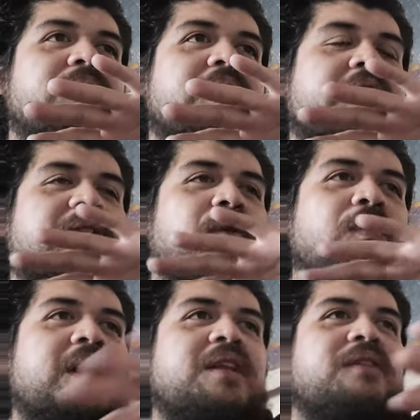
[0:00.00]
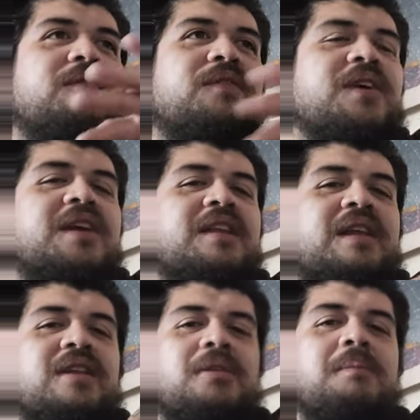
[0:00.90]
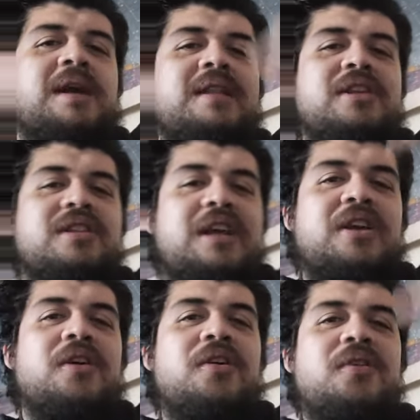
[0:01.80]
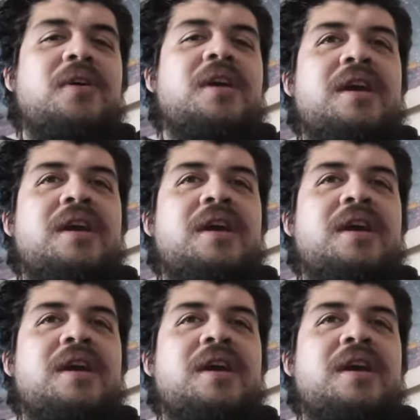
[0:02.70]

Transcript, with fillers: like the wind fucking thing to make this thing go